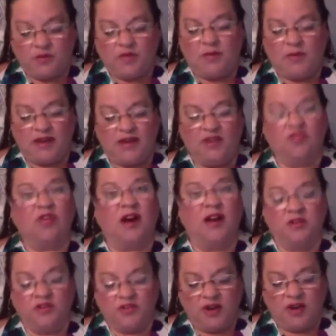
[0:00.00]
many
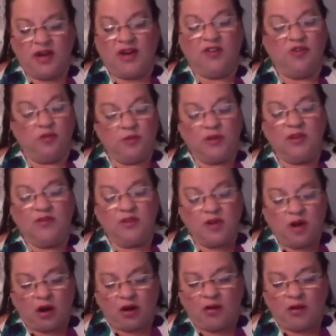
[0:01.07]
trials. I do believe in
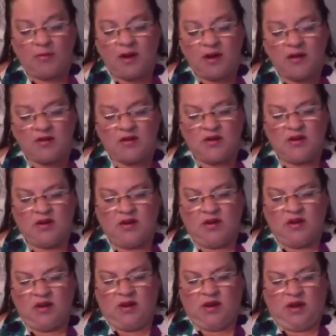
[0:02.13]
karma.
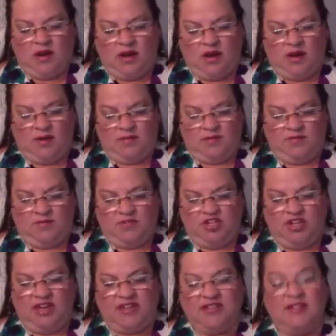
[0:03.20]

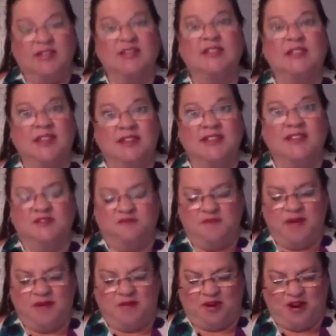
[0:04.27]
She has an extensive
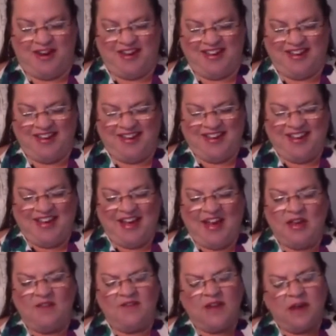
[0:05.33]
memory. I
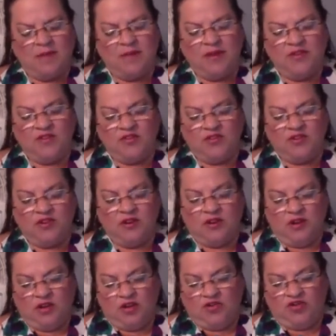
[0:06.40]
have been
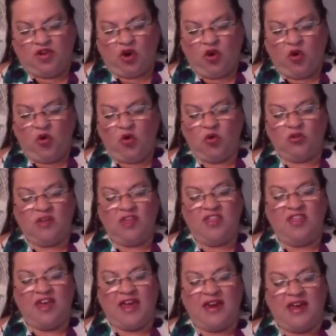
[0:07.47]
told
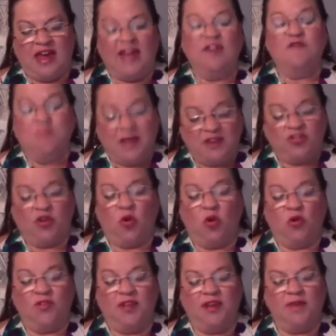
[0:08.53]
that
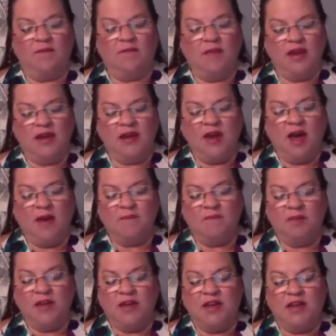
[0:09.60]
it may not
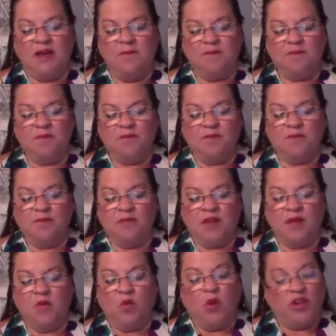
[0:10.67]
be
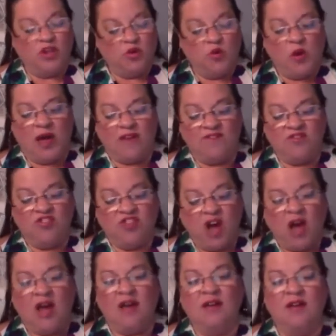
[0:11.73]
what you have
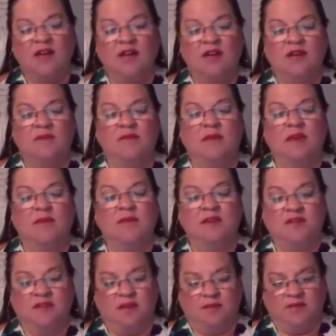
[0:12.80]
done, maybe
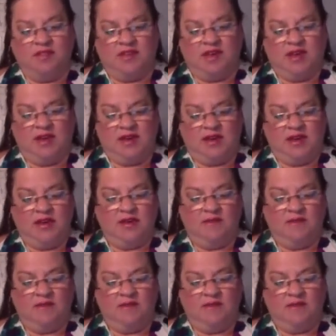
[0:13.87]
something